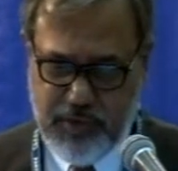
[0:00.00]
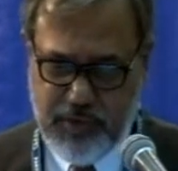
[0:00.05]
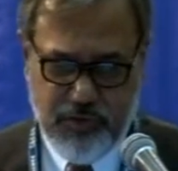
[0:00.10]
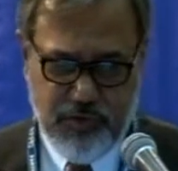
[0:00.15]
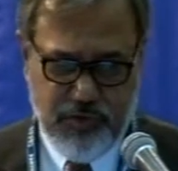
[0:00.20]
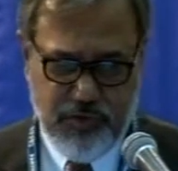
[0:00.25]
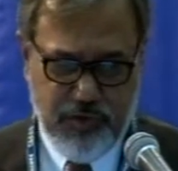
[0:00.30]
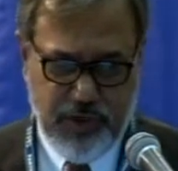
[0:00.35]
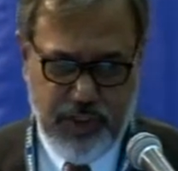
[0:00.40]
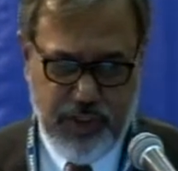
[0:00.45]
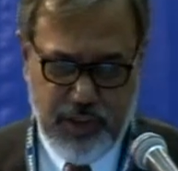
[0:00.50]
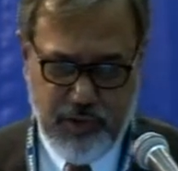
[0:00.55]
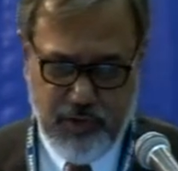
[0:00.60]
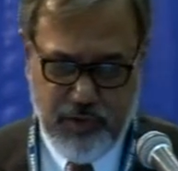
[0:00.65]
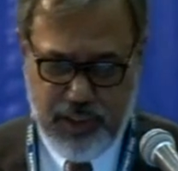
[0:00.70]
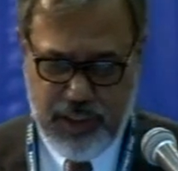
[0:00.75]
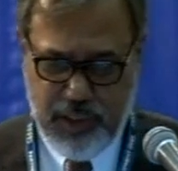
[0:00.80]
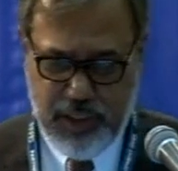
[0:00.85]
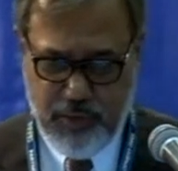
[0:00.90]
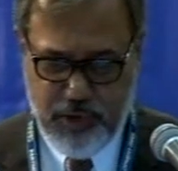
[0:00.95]
of
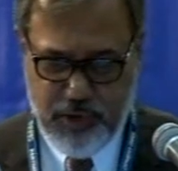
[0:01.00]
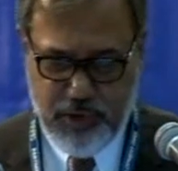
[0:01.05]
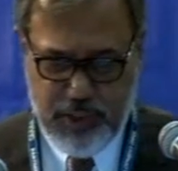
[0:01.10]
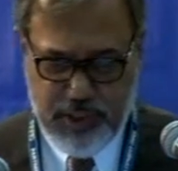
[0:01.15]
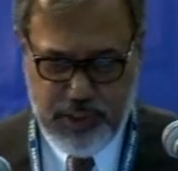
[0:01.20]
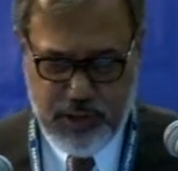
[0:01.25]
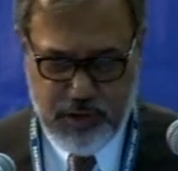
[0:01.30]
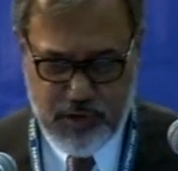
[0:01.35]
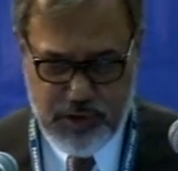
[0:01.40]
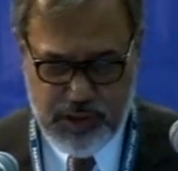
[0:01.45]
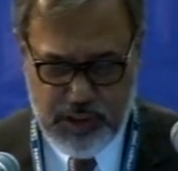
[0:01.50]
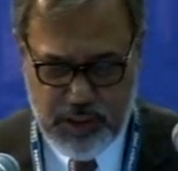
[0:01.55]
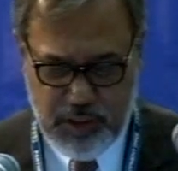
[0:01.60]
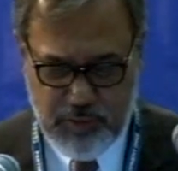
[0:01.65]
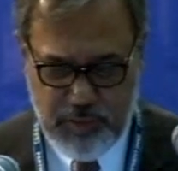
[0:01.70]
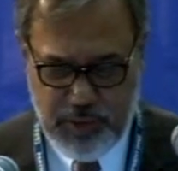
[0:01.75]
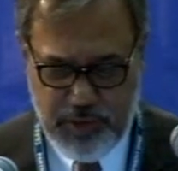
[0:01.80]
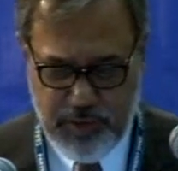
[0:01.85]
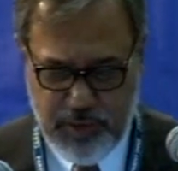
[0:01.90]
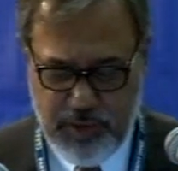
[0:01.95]
neonatal mortality, what has
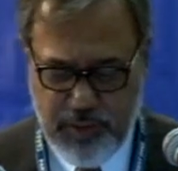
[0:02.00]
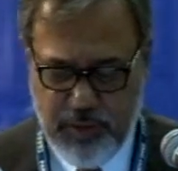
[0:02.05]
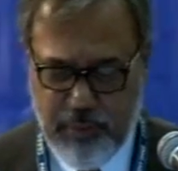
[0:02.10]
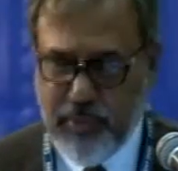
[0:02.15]
happened? The